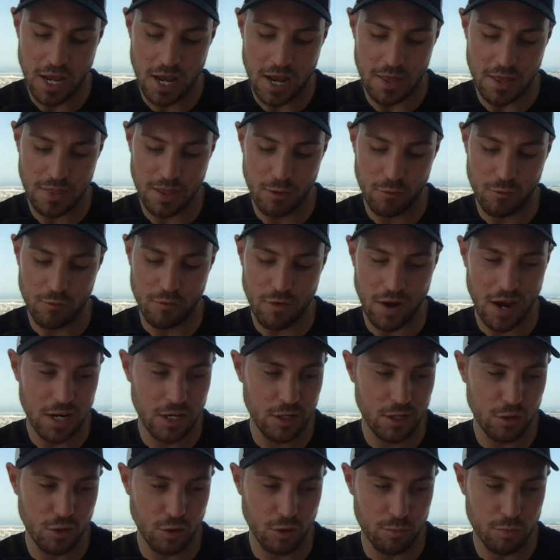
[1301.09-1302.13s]
and they'll
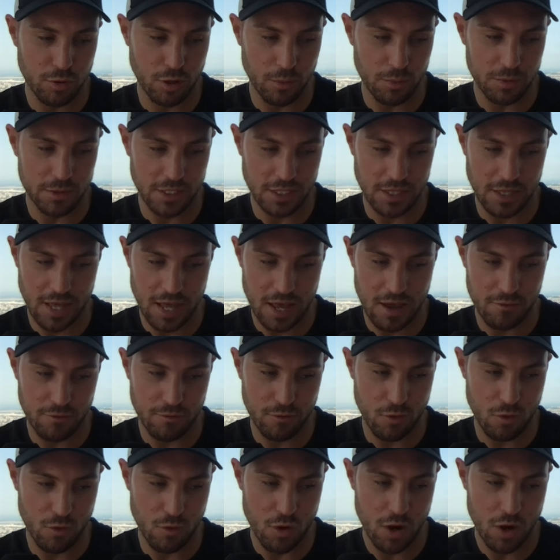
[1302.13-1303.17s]
value your property,
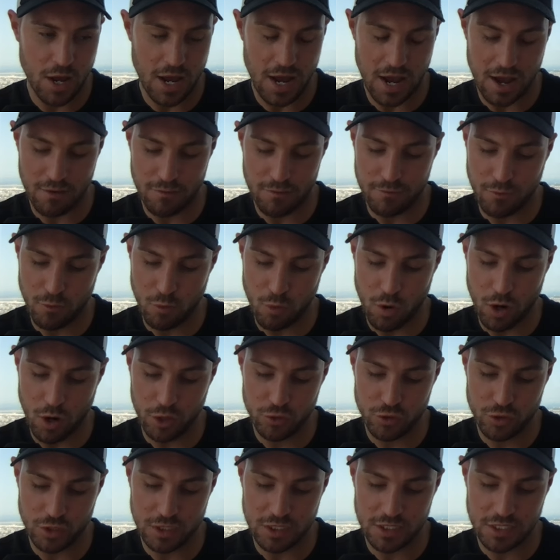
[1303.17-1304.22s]
therefore, at
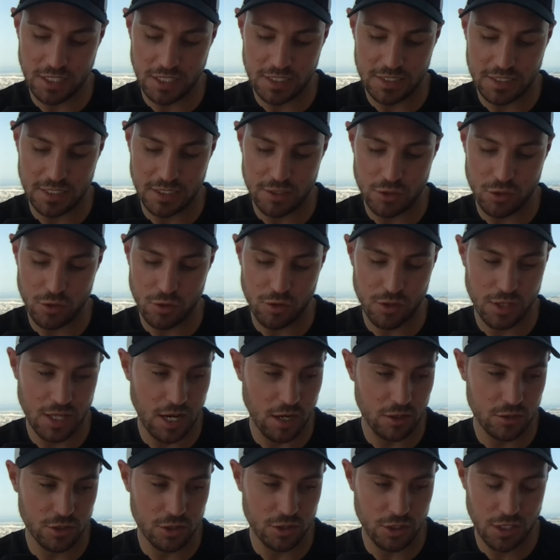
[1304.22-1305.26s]

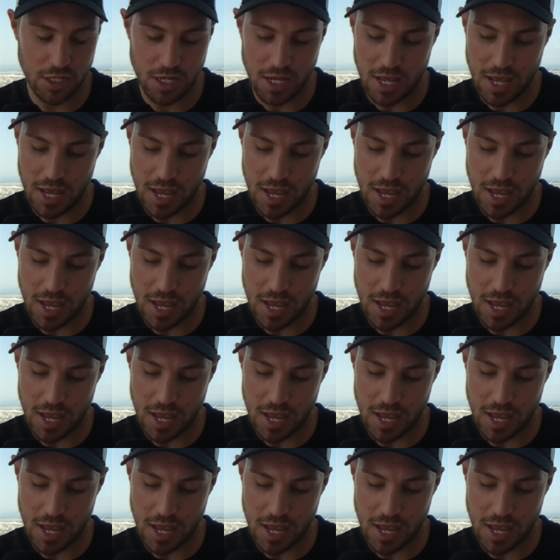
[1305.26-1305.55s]
£462,857,